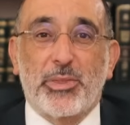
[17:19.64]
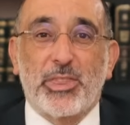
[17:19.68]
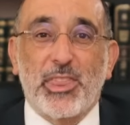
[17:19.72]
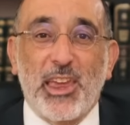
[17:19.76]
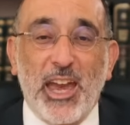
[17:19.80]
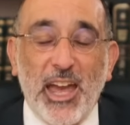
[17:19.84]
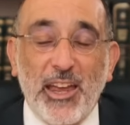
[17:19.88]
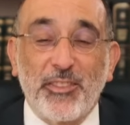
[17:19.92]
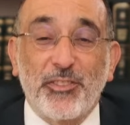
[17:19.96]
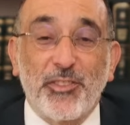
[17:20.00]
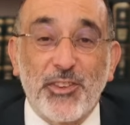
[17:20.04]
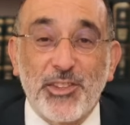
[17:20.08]

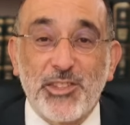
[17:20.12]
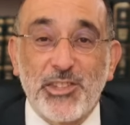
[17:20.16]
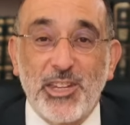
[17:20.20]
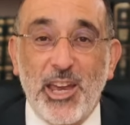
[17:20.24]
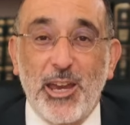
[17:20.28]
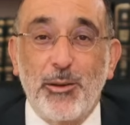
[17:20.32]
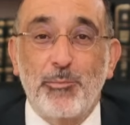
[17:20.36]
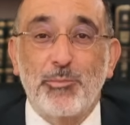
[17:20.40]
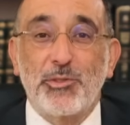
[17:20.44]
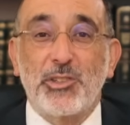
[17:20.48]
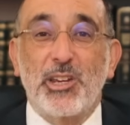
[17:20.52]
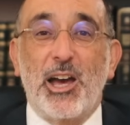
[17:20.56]
At the
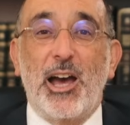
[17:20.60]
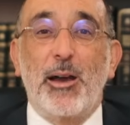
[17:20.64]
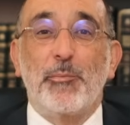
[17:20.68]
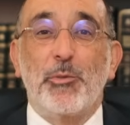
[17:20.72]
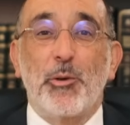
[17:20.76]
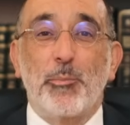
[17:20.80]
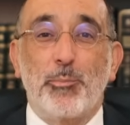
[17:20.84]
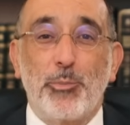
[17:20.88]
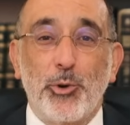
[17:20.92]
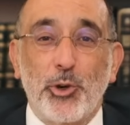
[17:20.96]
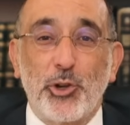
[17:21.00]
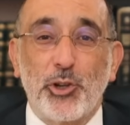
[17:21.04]
same time,
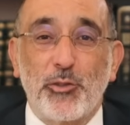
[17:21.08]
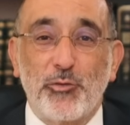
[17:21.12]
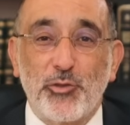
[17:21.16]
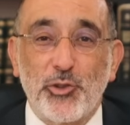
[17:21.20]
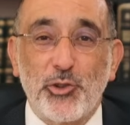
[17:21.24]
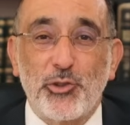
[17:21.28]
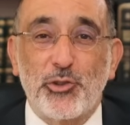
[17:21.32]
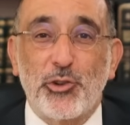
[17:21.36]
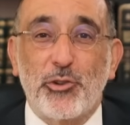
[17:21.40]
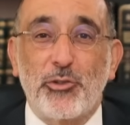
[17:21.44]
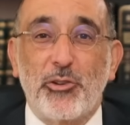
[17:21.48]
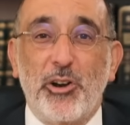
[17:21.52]
the book of
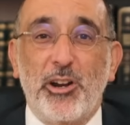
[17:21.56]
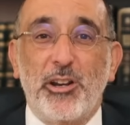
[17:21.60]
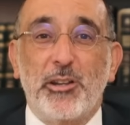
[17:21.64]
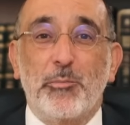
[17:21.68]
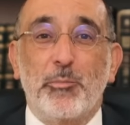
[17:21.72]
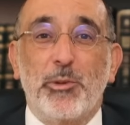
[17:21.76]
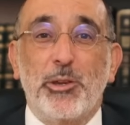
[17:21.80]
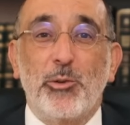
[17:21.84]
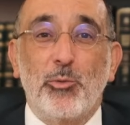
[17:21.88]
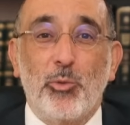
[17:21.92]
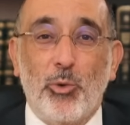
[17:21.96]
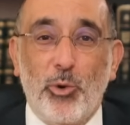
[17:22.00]

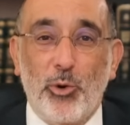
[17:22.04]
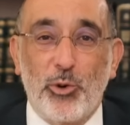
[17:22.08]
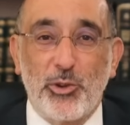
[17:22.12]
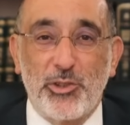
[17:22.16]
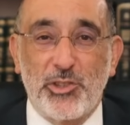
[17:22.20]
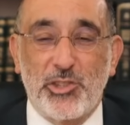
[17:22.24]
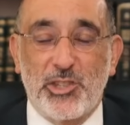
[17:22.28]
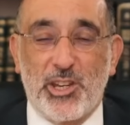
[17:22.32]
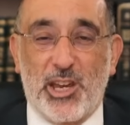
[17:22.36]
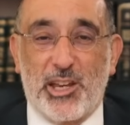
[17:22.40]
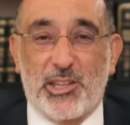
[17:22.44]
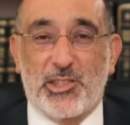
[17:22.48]
Deuteronomy
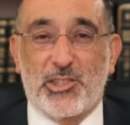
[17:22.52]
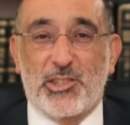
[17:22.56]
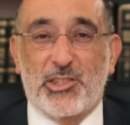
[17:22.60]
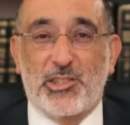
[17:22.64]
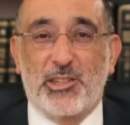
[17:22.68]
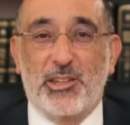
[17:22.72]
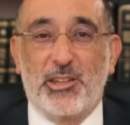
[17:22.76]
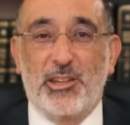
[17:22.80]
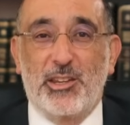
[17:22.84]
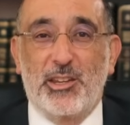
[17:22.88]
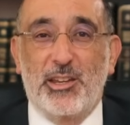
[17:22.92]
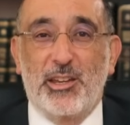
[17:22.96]
warns
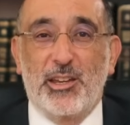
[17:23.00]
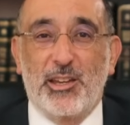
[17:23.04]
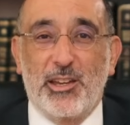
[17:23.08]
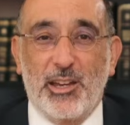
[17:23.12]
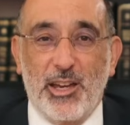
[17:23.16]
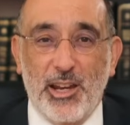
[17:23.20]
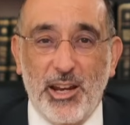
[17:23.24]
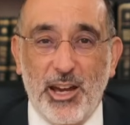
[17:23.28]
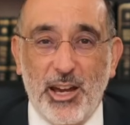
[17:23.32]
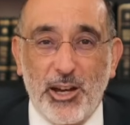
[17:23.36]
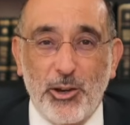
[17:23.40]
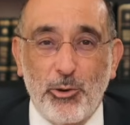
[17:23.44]
us,
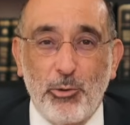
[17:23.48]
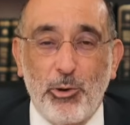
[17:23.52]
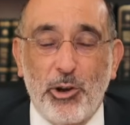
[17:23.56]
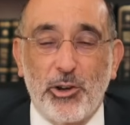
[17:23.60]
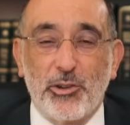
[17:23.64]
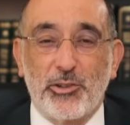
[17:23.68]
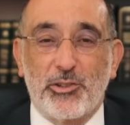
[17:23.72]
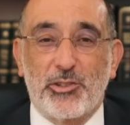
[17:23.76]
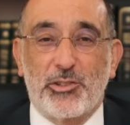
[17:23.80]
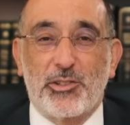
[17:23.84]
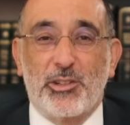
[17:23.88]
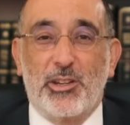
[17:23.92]
and I
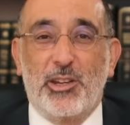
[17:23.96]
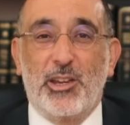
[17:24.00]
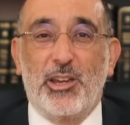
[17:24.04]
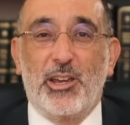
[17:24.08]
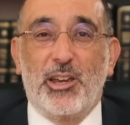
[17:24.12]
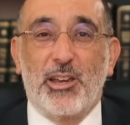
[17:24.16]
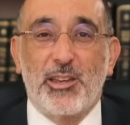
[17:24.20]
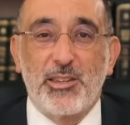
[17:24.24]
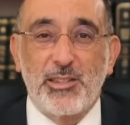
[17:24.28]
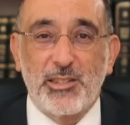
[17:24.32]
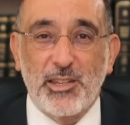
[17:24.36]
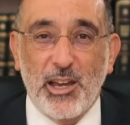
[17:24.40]
quote,
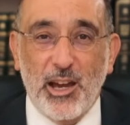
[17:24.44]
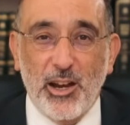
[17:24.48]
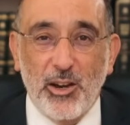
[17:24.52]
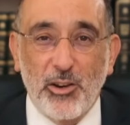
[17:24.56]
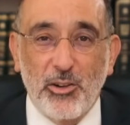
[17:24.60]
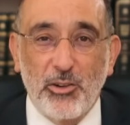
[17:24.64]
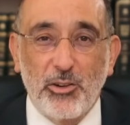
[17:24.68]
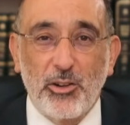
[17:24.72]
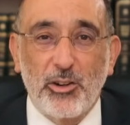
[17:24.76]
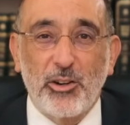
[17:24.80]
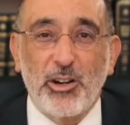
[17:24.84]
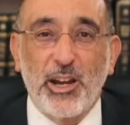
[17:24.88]

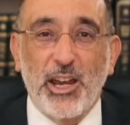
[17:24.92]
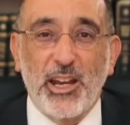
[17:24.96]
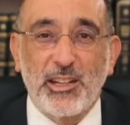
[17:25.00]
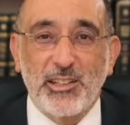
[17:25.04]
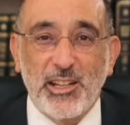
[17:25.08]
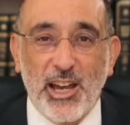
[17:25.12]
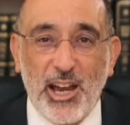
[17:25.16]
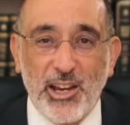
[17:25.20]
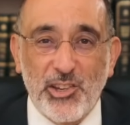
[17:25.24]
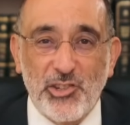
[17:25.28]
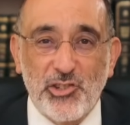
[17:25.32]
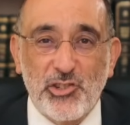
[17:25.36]
"Zachor et
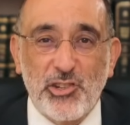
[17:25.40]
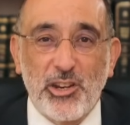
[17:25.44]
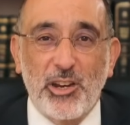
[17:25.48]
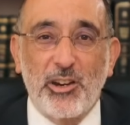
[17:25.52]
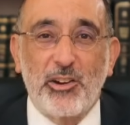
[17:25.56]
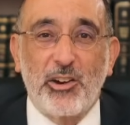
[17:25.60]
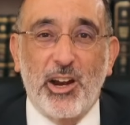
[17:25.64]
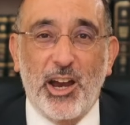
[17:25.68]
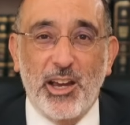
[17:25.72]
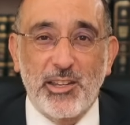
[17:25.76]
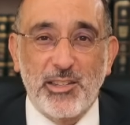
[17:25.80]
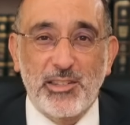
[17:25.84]

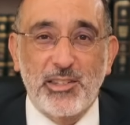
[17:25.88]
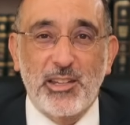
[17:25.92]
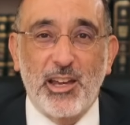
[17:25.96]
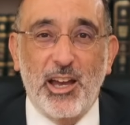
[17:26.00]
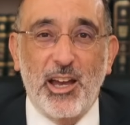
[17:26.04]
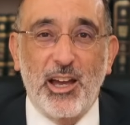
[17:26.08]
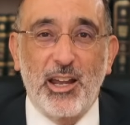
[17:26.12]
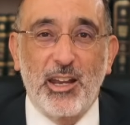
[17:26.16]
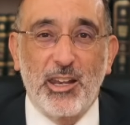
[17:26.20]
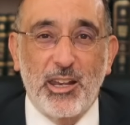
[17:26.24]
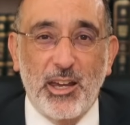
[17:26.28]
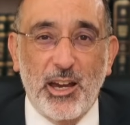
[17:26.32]
asher
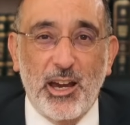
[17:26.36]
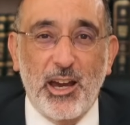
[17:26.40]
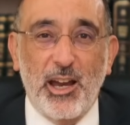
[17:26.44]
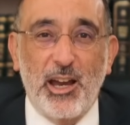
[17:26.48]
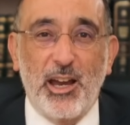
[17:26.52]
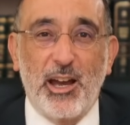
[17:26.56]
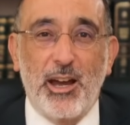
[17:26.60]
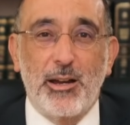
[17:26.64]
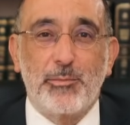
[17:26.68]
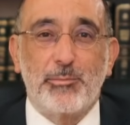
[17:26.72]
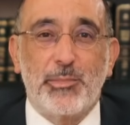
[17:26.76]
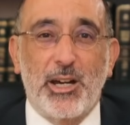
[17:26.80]
asa
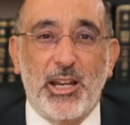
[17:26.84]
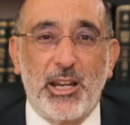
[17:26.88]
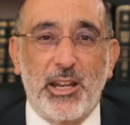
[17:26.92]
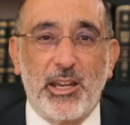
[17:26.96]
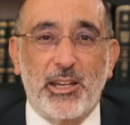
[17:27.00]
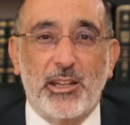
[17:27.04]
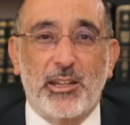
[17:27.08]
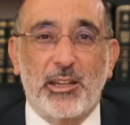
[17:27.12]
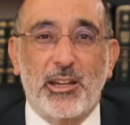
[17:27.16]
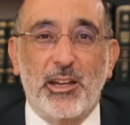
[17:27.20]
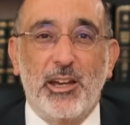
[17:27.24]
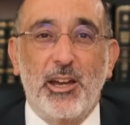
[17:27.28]
lecha
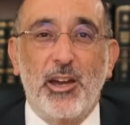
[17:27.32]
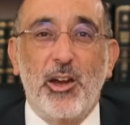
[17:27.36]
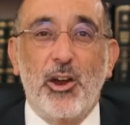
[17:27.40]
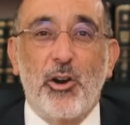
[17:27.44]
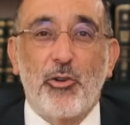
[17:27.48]
Amalek."